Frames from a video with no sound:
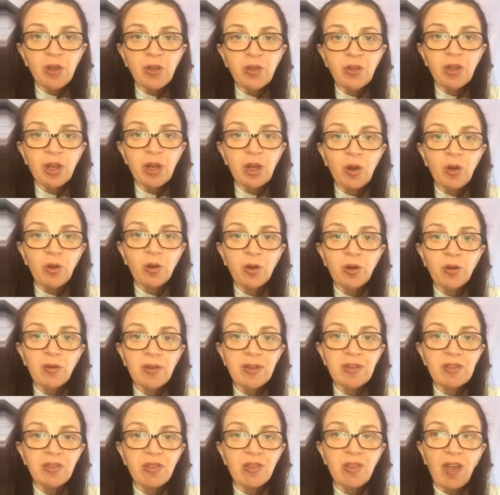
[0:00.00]
the longer
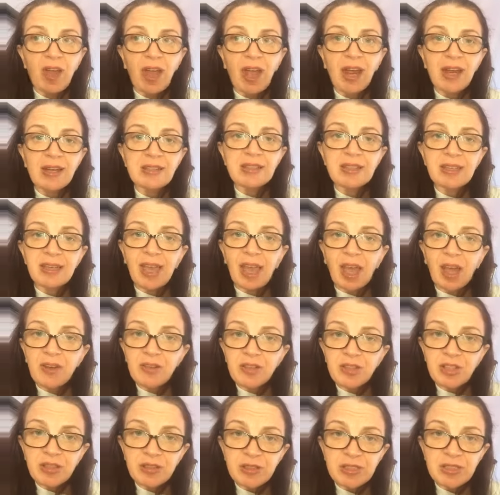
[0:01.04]
it's there to get
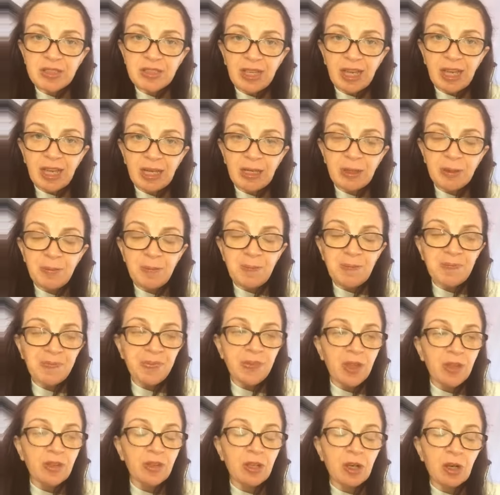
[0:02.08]
under your skin,
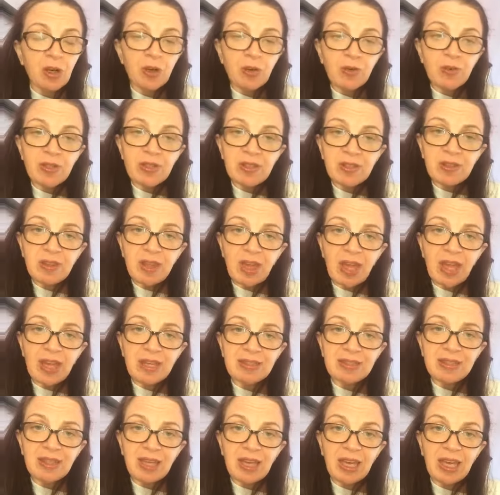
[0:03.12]
the longer it's there
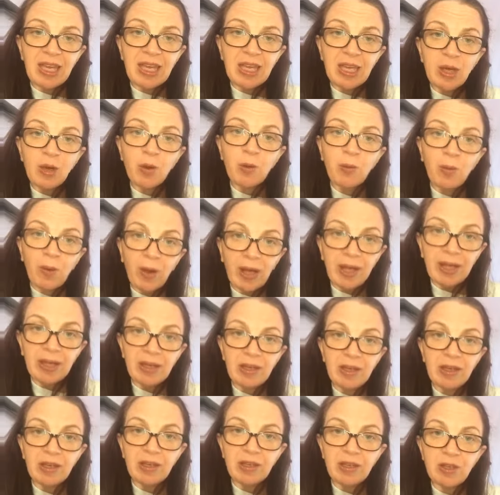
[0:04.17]
to eat away
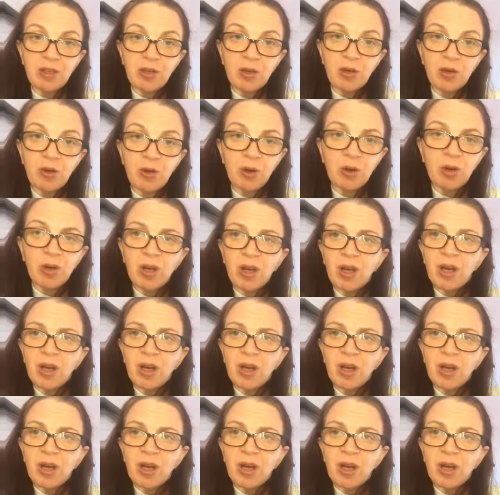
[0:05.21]
at your